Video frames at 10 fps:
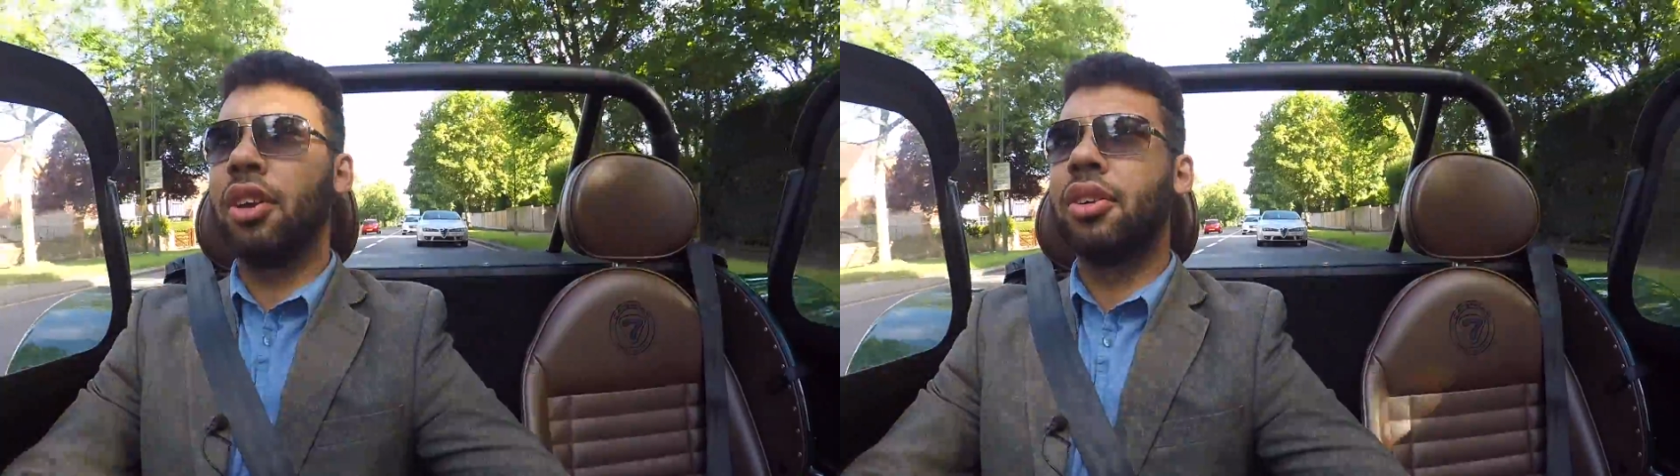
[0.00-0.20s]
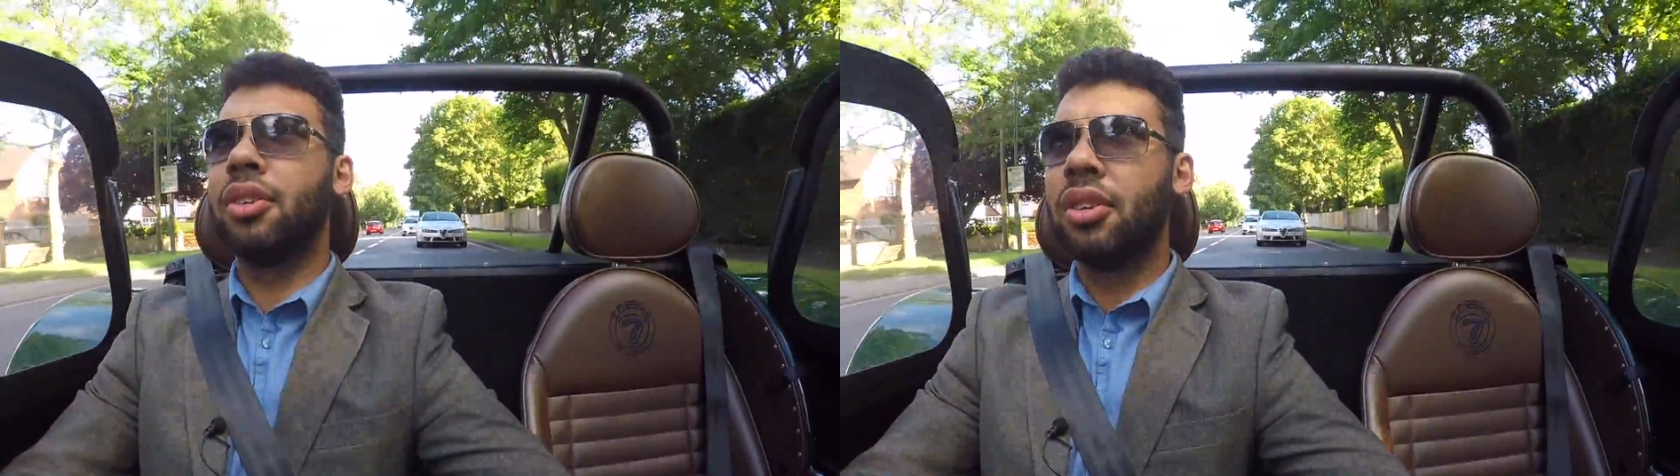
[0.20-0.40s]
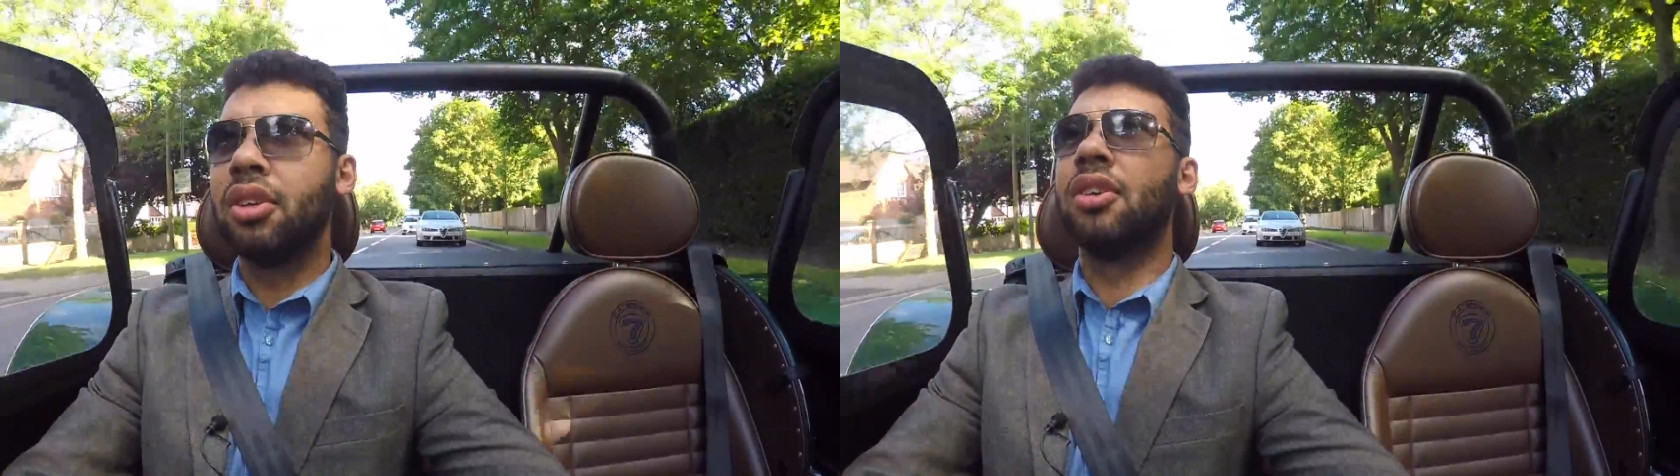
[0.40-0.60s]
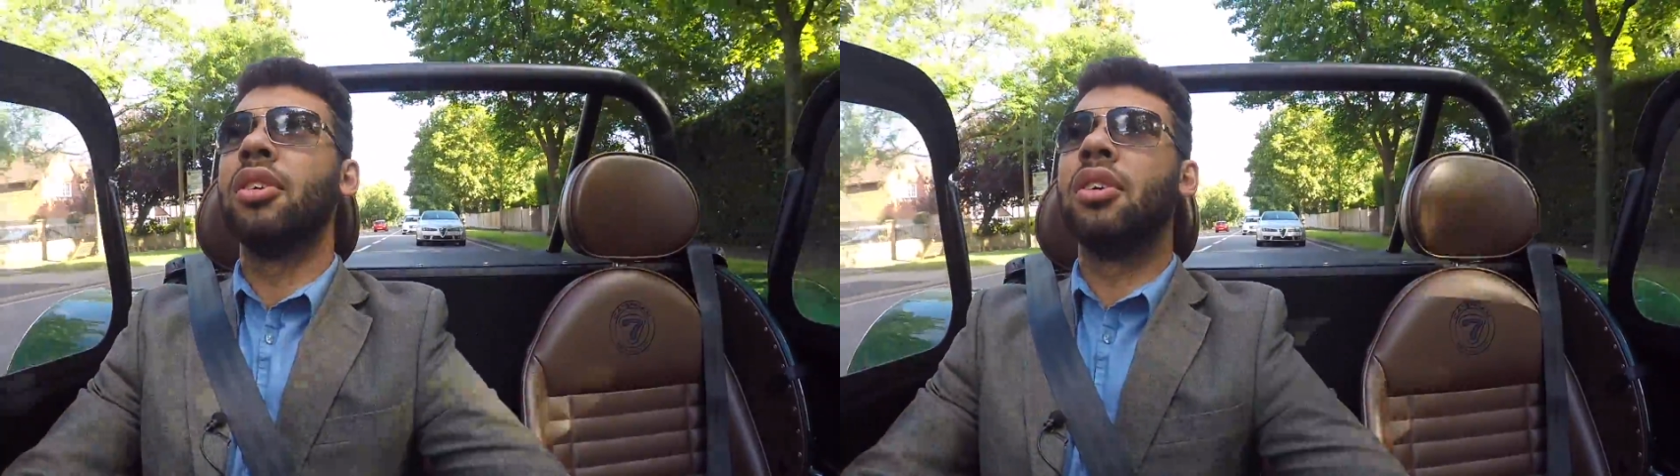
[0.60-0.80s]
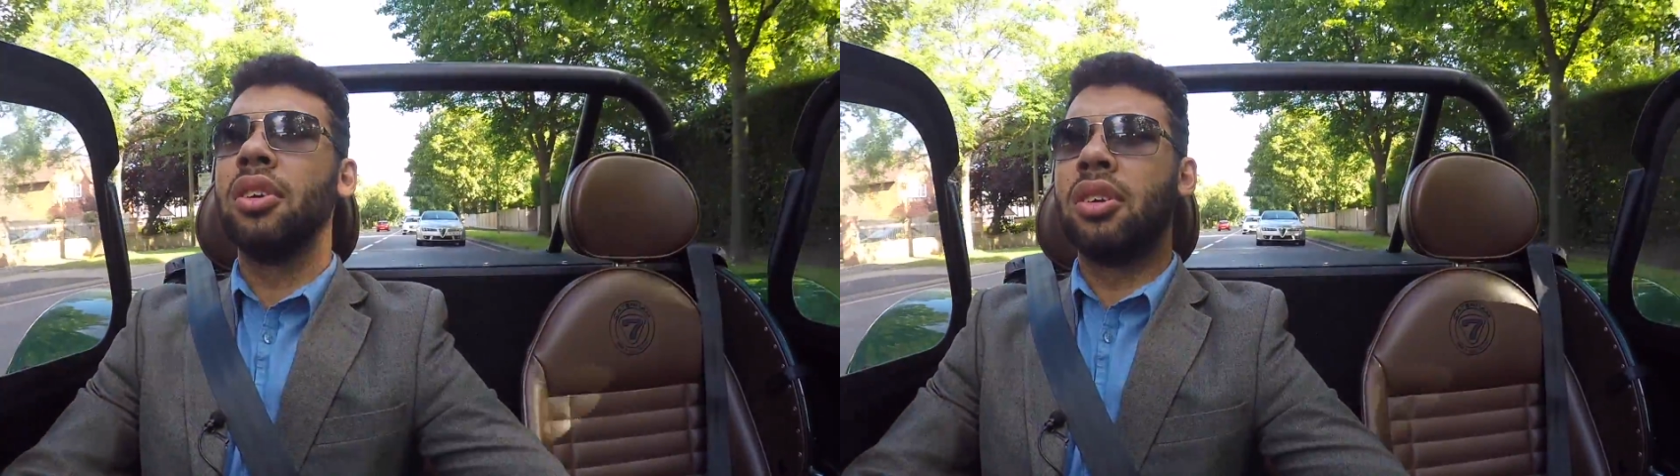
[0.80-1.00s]

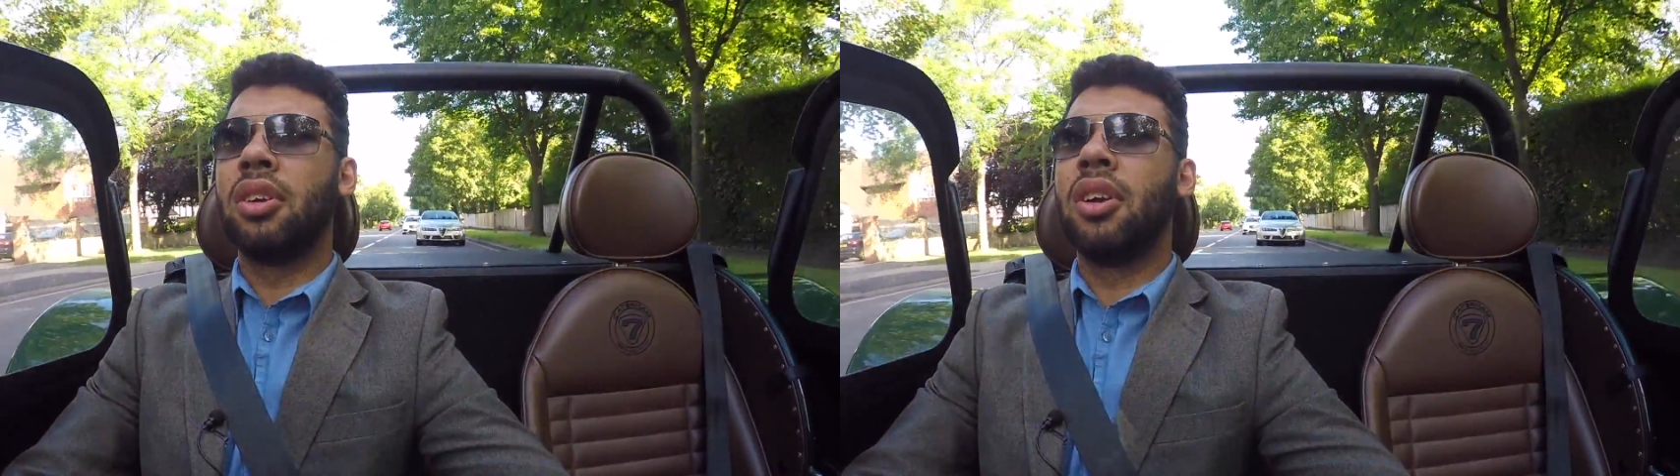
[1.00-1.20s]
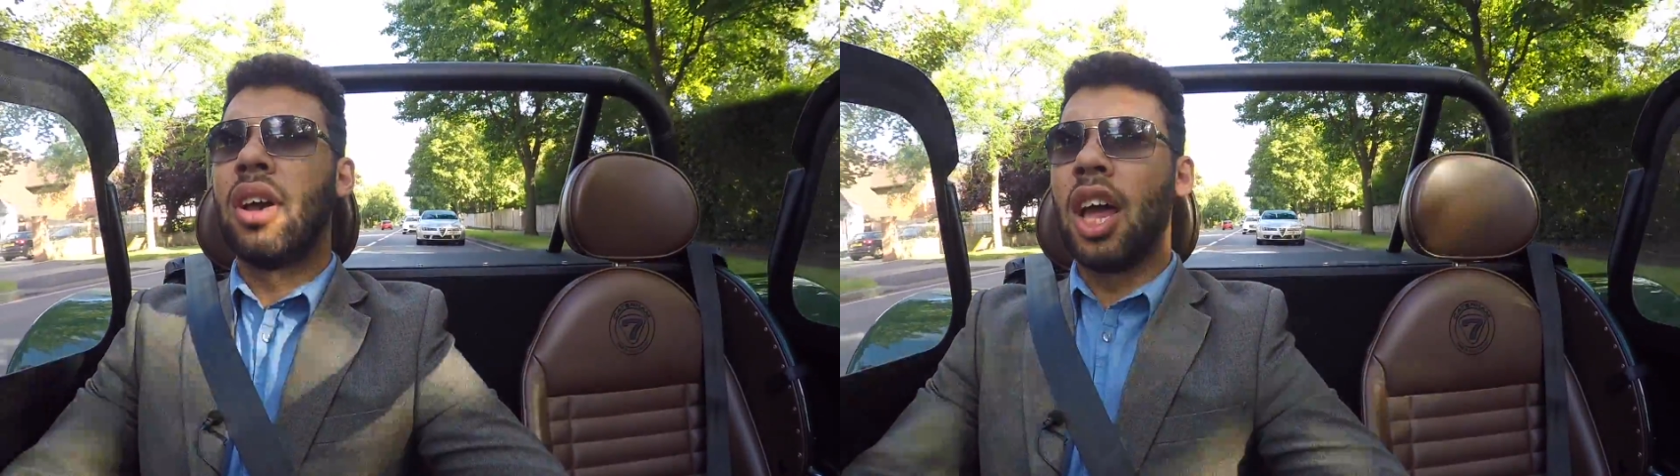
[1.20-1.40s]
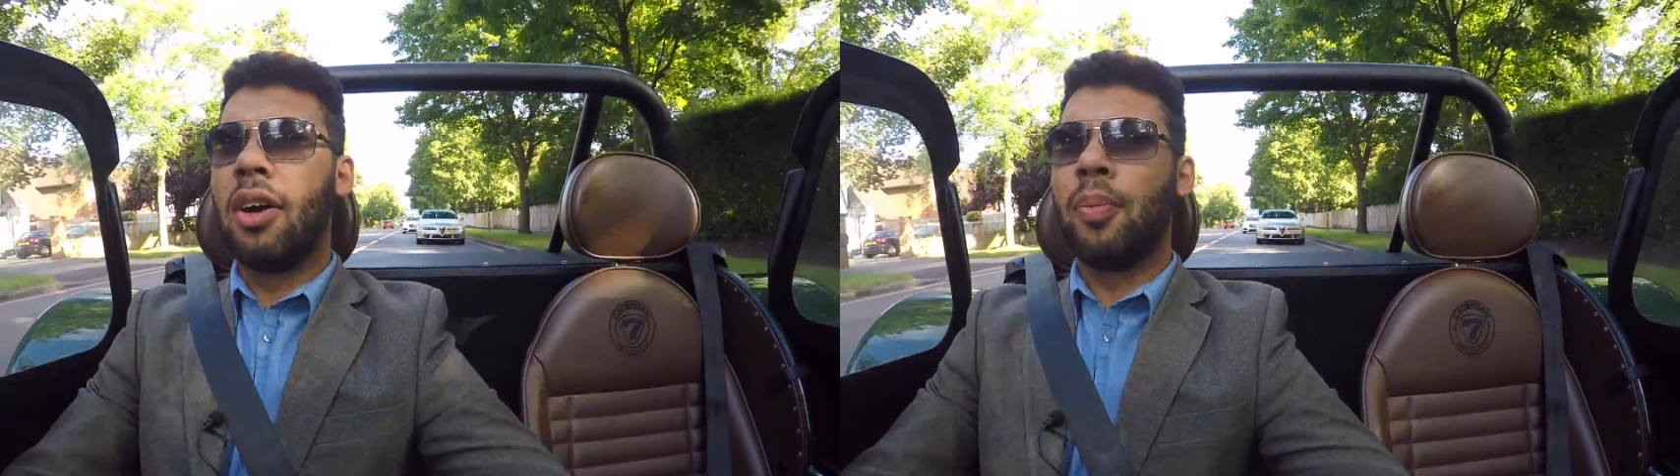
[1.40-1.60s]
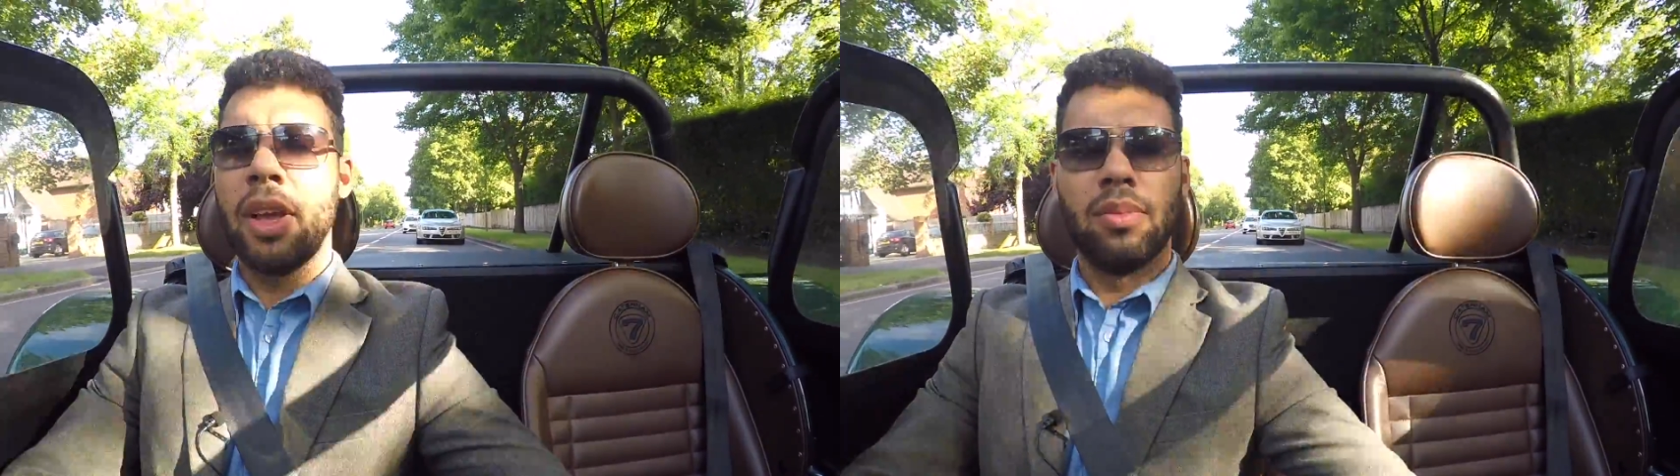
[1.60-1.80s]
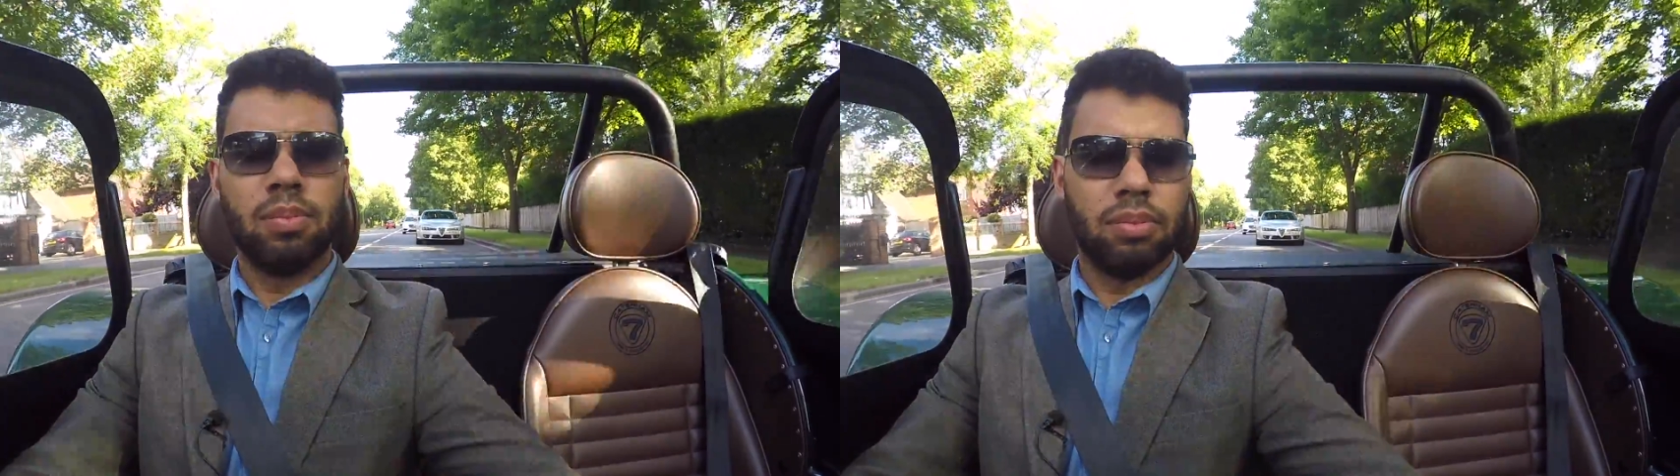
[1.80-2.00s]
And I'm a bit